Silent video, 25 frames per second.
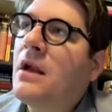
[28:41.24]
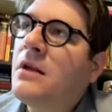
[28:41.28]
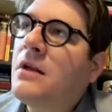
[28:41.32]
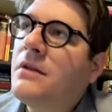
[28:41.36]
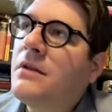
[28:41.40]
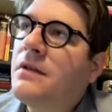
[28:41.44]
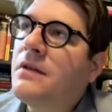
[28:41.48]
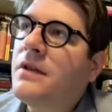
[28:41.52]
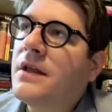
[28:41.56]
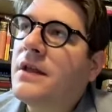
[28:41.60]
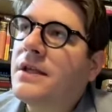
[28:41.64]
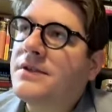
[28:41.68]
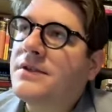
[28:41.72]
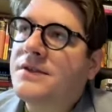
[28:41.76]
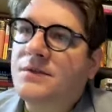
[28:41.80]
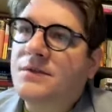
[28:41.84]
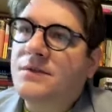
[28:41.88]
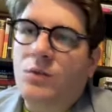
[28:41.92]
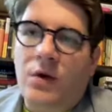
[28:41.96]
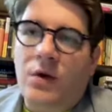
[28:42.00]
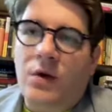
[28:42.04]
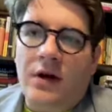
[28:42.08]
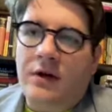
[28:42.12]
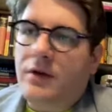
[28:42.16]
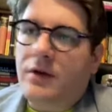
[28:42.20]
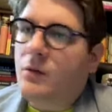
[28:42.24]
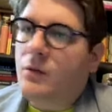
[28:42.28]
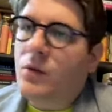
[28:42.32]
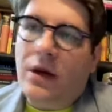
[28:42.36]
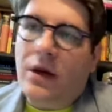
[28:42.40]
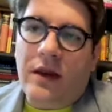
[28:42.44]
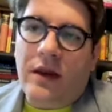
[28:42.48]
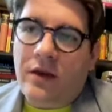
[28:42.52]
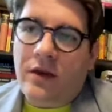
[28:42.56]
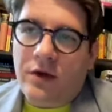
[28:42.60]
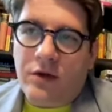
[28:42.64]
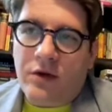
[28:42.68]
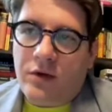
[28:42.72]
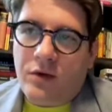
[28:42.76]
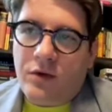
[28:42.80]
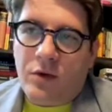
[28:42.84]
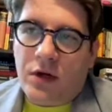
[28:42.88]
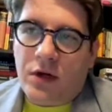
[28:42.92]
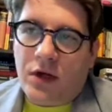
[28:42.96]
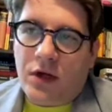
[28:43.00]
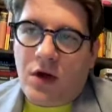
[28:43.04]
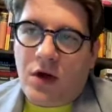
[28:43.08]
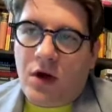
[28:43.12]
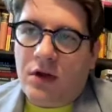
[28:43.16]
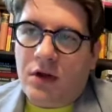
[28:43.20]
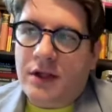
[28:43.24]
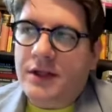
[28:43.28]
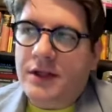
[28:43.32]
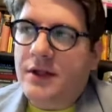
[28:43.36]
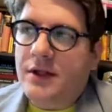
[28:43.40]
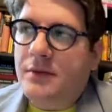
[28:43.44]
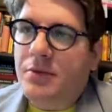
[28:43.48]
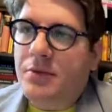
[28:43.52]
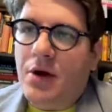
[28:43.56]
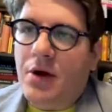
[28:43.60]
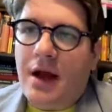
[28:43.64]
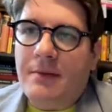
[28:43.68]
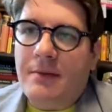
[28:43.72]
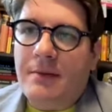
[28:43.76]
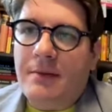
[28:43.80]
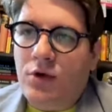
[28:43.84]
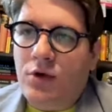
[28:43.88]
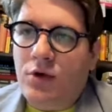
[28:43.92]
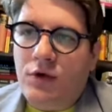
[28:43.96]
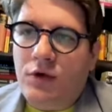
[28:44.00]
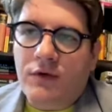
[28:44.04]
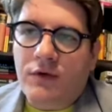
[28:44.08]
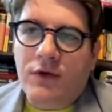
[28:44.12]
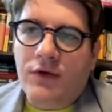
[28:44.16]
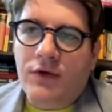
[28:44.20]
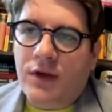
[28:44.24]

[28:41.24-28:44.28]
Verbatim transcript: this whether whether you want to call it the prime mover,